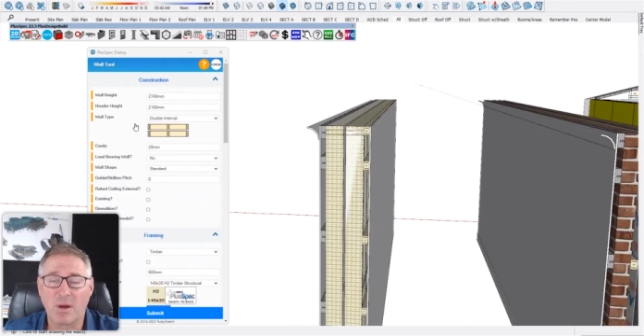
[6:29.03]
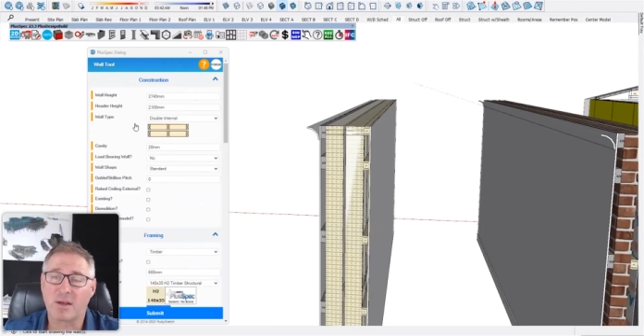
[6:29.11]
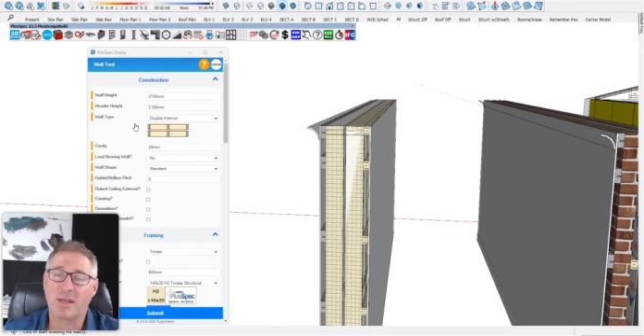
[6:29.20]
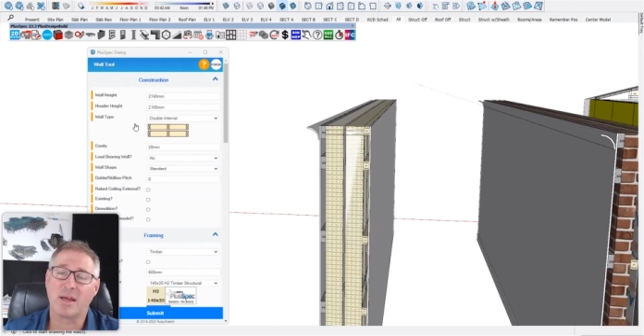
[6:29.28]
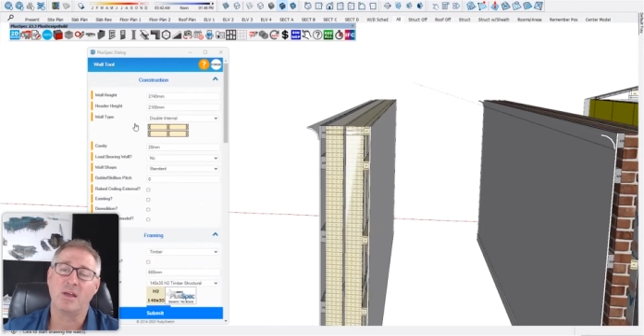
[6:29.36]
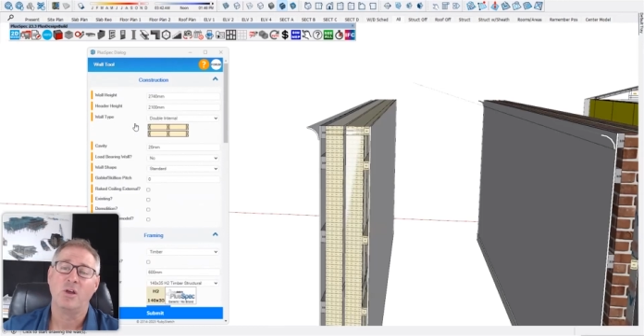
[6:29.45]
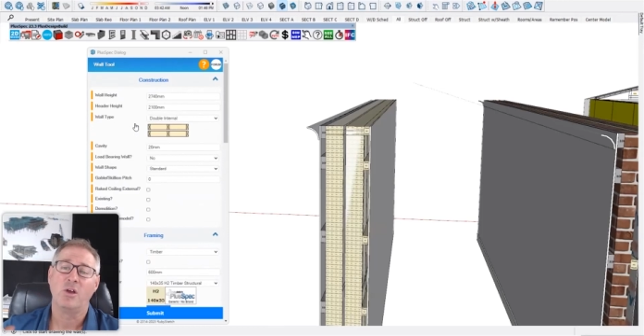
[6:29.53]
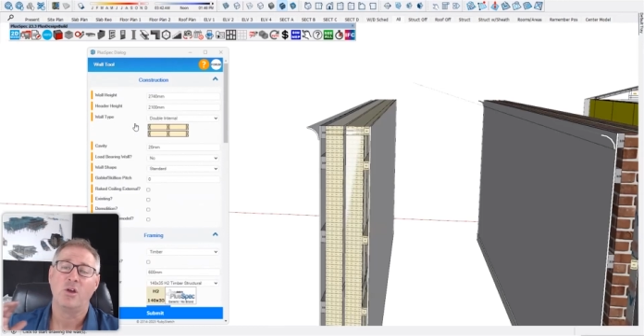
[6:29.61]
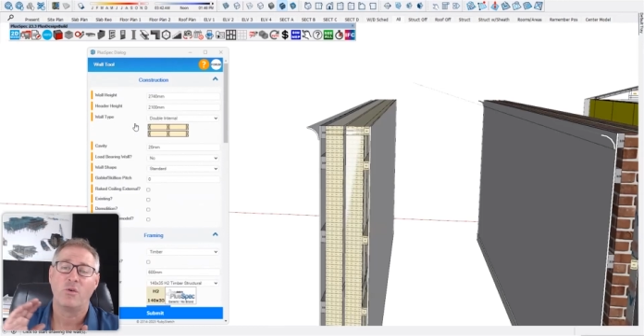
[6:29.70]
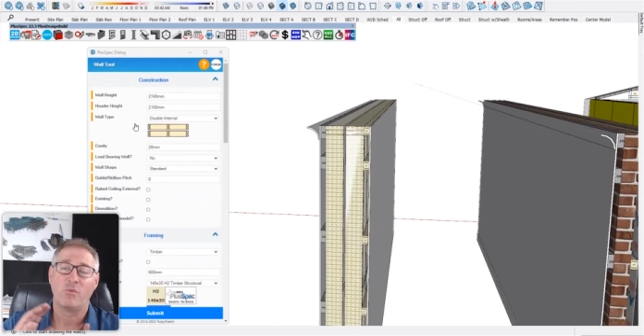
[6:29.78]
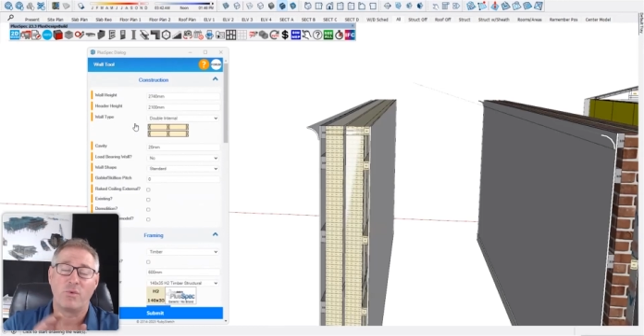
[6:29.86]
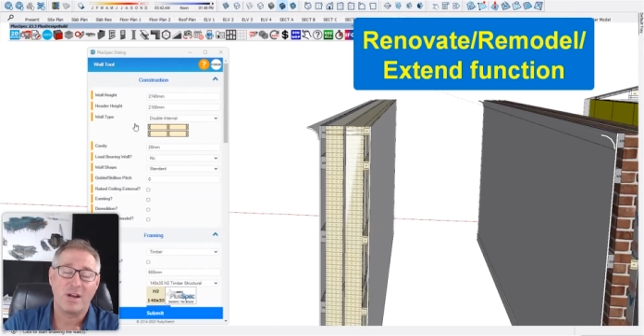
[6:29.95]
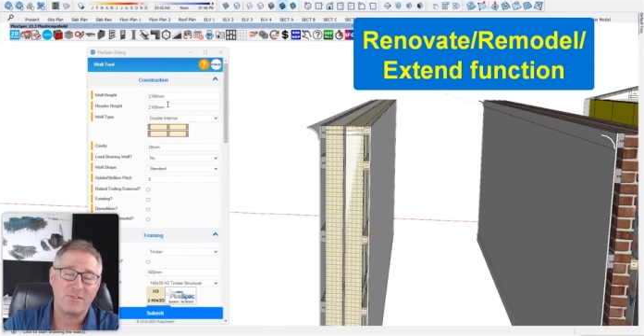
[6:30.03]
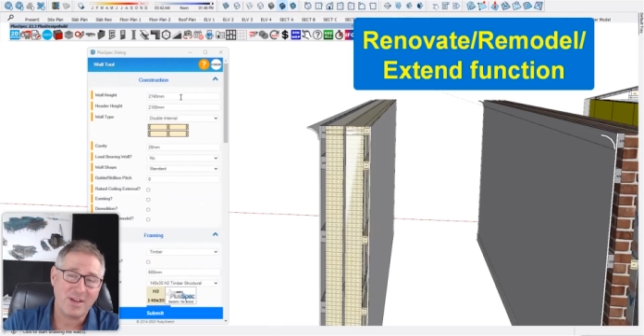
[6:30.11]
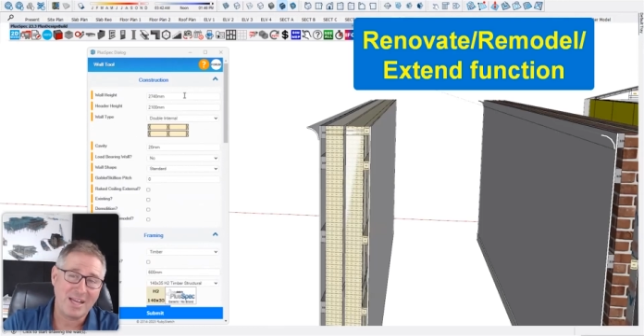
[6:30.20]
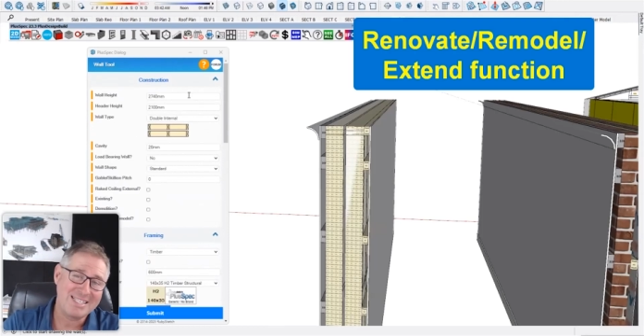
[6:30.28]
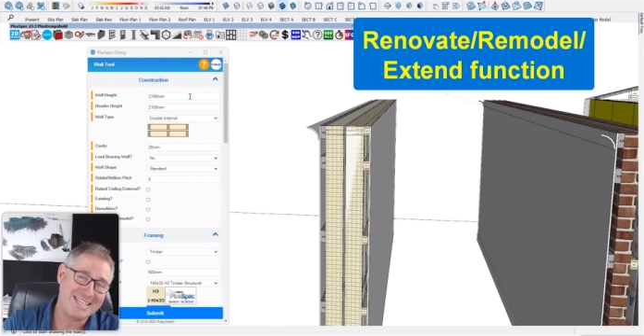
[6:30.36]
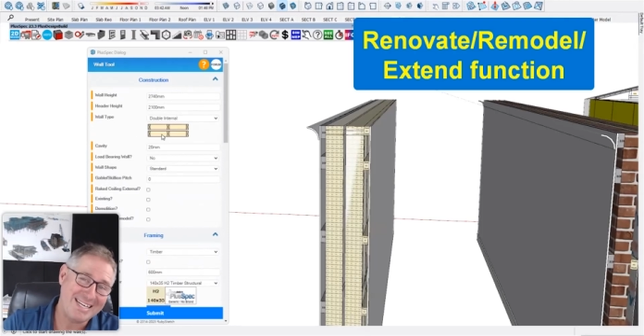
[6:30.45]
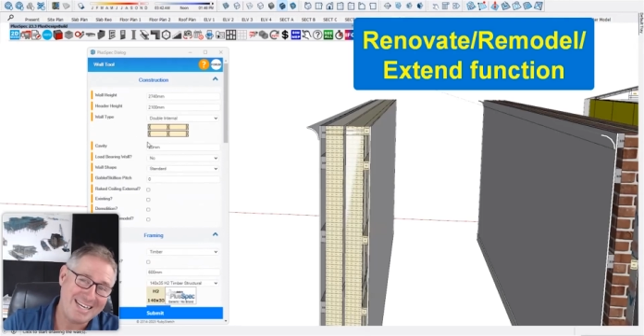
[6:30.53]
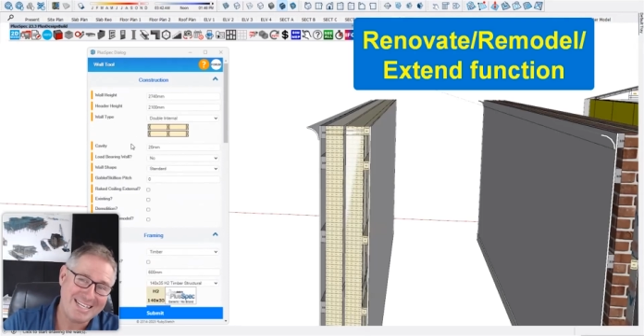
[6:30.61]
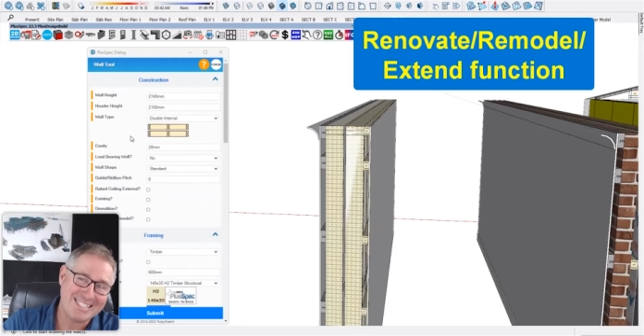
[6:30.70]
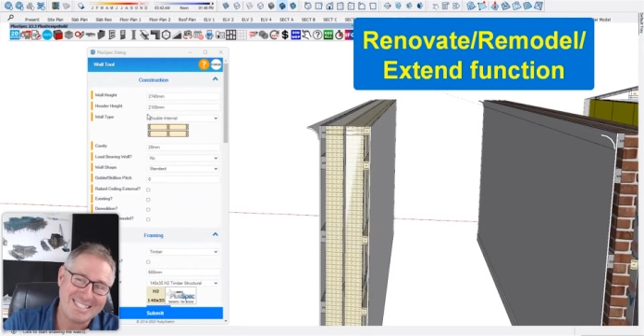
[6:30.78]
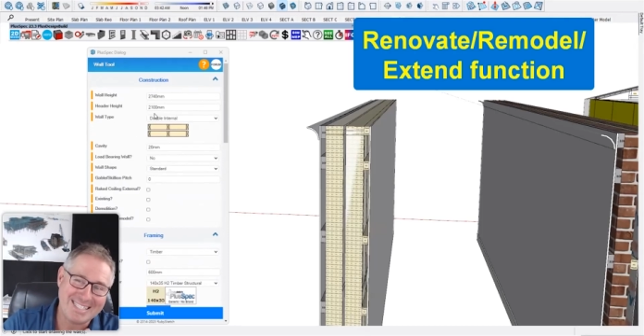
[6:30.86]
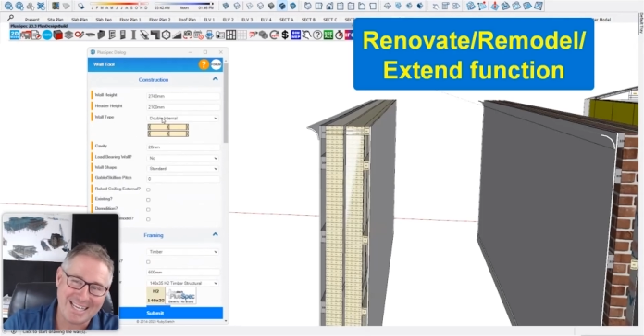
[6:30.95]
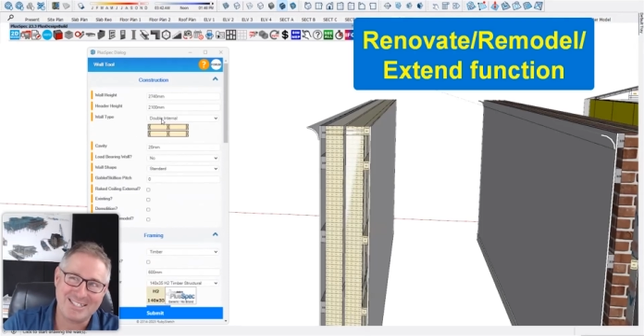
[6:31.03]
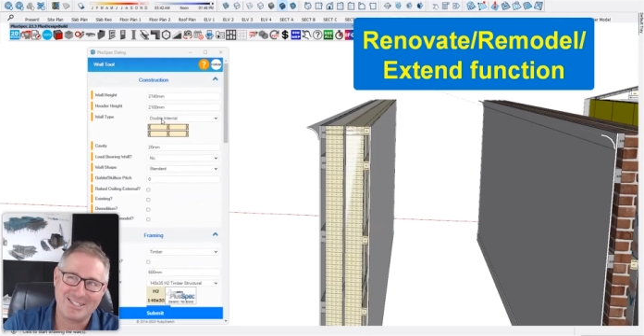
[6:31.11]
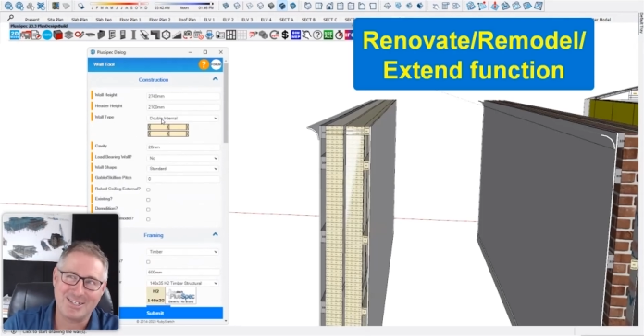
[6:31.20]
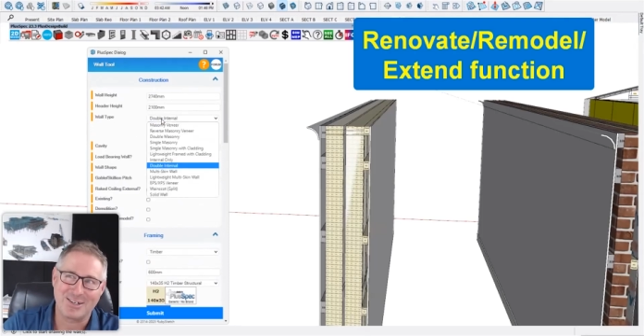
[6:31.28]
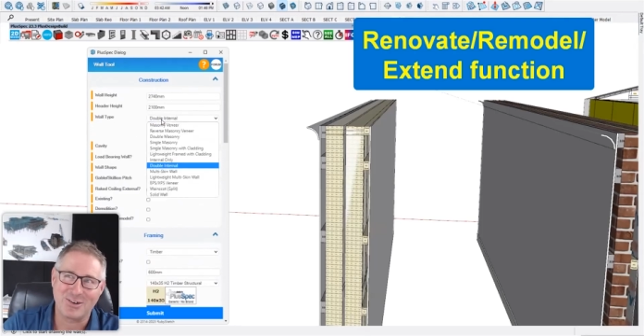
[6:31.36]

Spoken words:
Okay, renovation and extension.